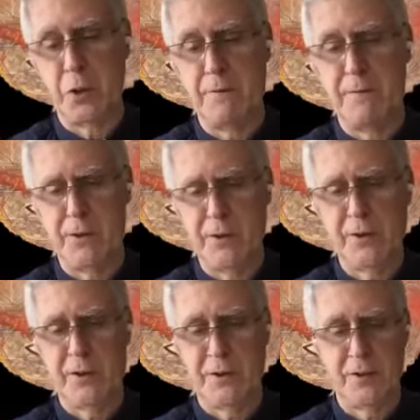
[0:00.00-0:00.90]

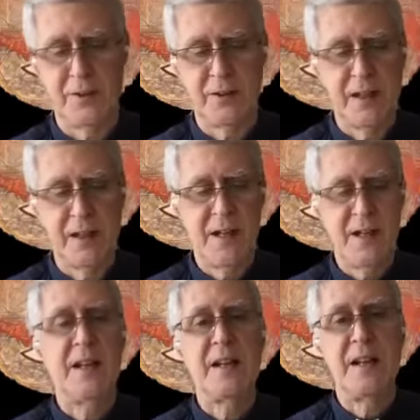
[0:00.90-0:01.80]
Universalists
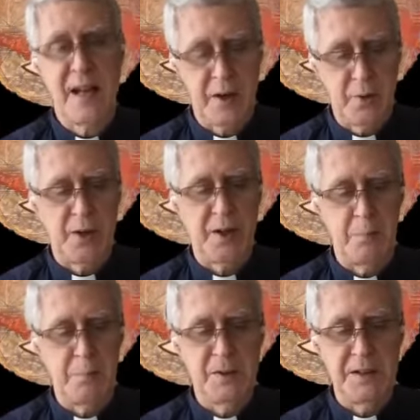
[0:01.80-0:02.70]
carry
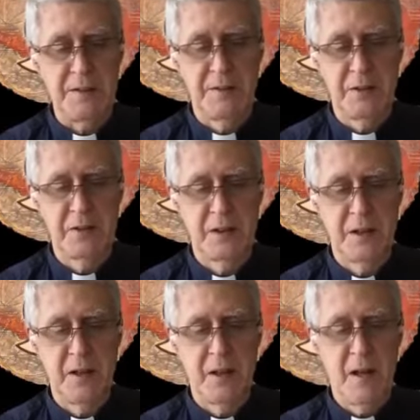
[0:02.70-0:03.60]
our belief,
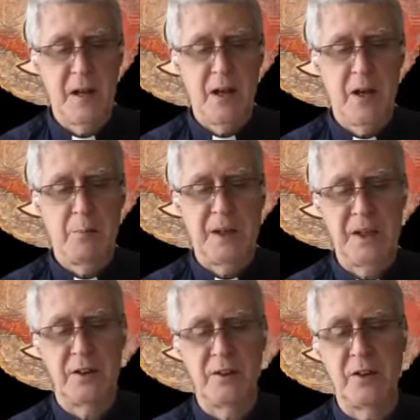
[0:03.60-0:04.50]

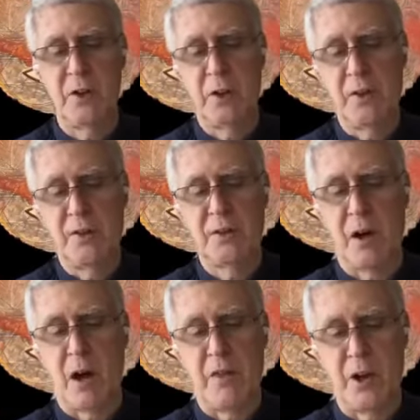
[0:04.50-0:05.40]
because there, is,
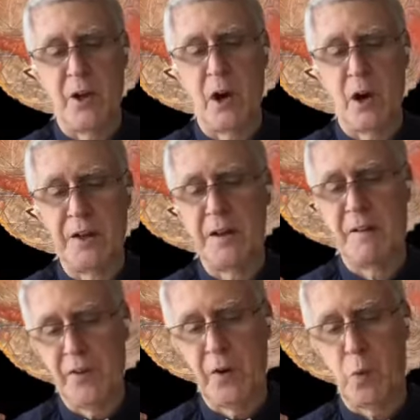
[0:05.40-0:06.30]
there are
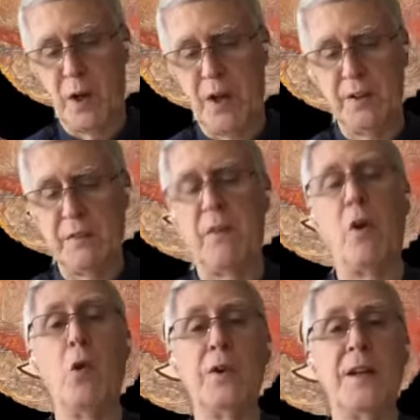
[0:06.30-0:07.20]
different ways of
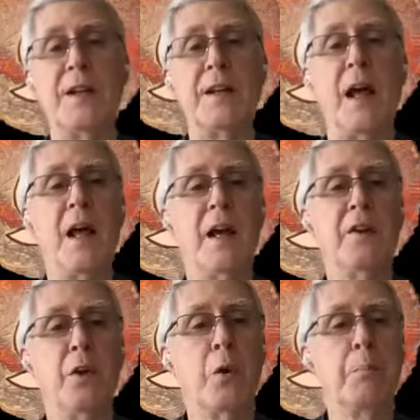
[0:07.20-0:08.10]
holding
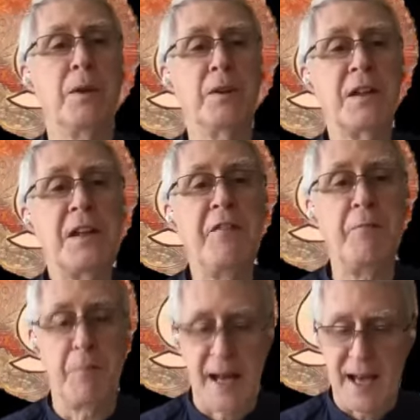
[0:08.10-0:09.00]
your
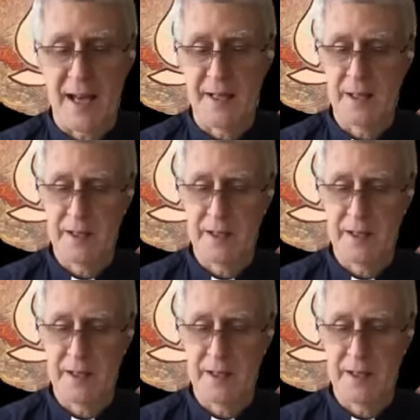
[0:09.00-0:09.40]
belief bag.